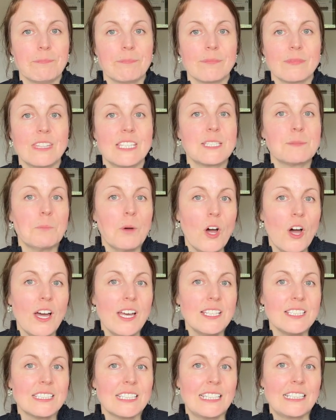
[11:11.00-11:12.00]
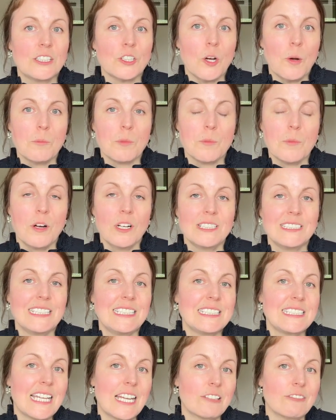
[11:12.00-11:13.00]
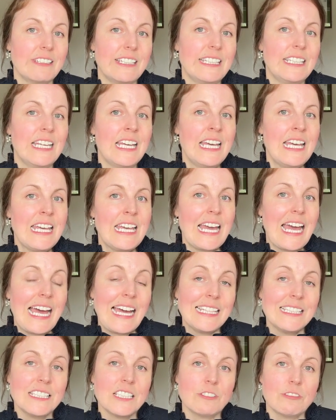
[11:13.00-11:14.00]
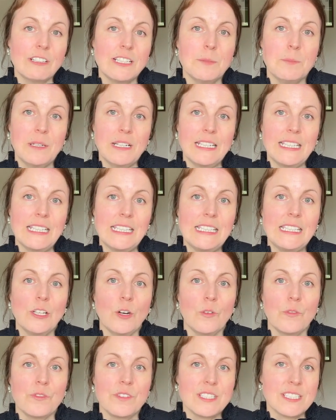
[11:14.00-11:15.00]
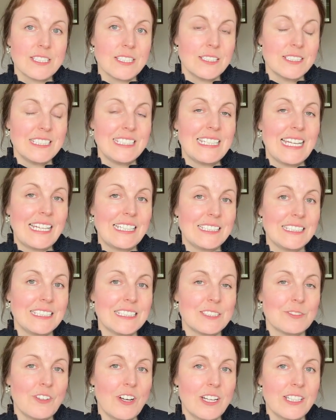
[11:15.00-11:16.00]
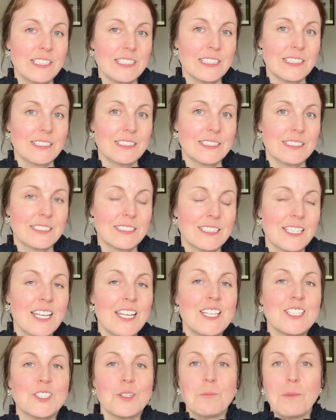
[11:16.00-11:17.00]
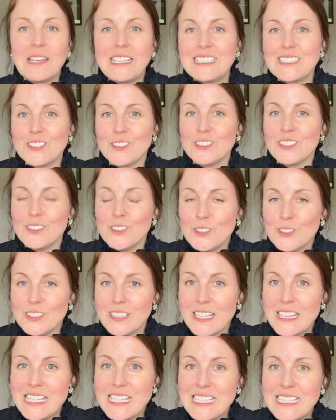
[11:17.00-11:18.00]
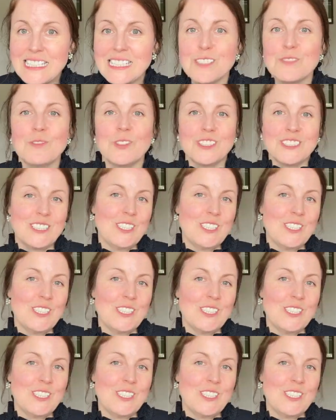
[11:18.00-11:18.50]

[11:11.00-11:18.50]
This bias can compromise the integrity and the credibility of the study and its findings. So based on all of this, what do